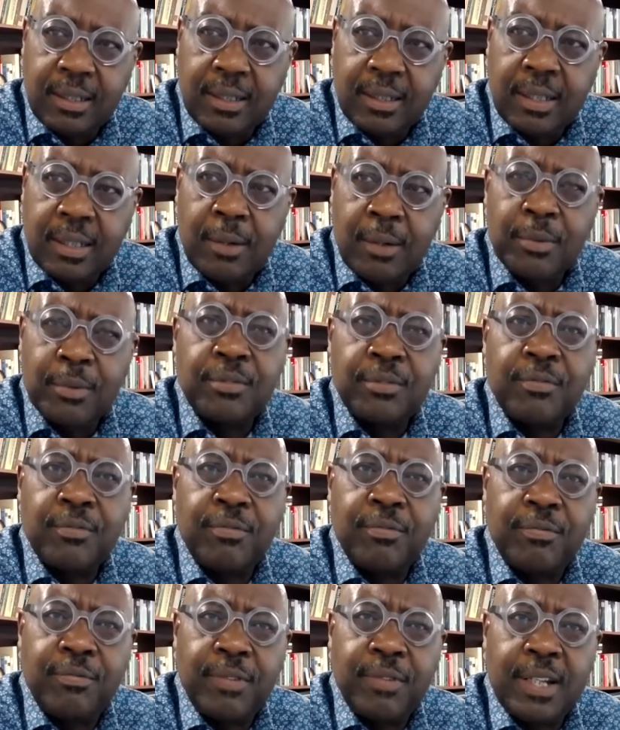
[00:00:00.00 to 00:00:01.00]
that was
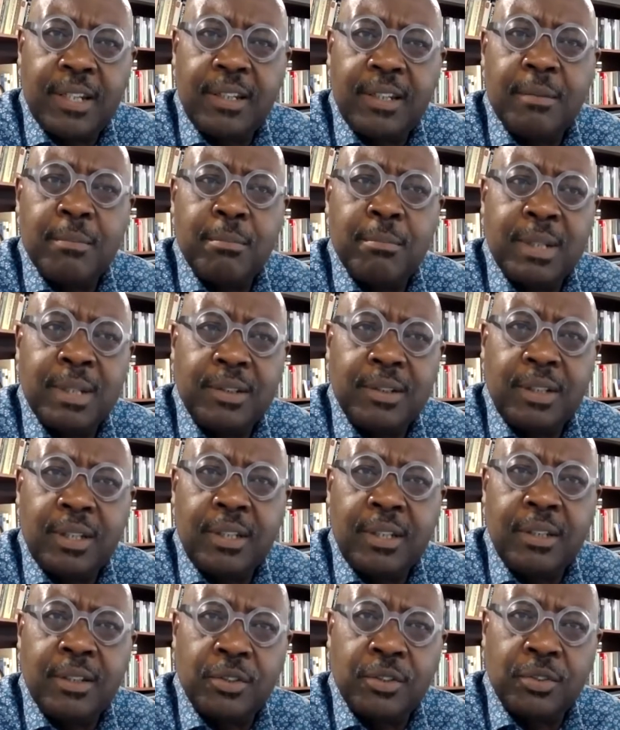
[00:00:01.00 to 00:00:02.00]
fundamentally
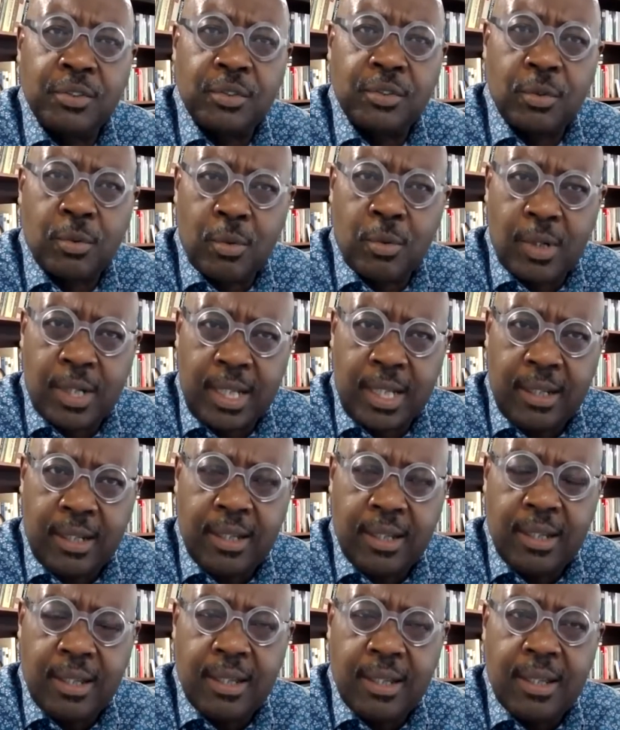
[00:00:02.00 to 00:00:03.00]
distorting,
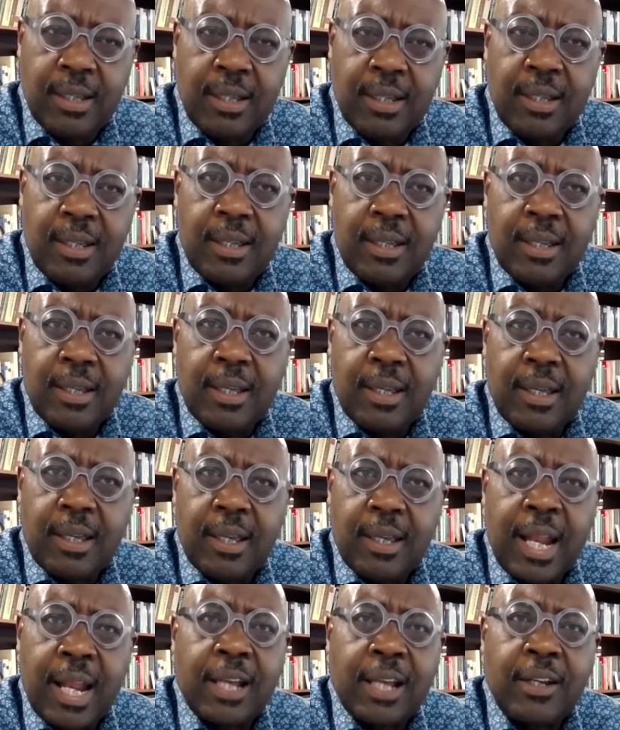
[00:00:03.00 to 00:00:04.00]

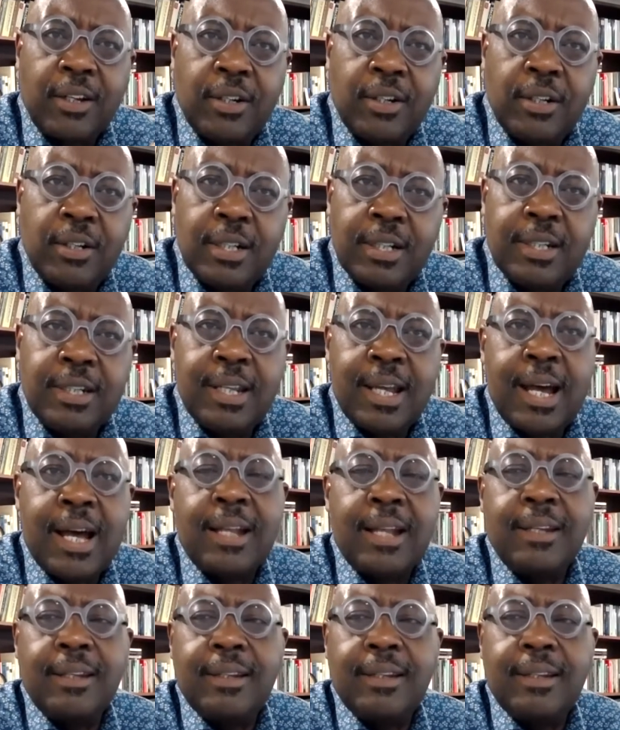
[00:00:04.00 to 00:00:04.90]
and I could not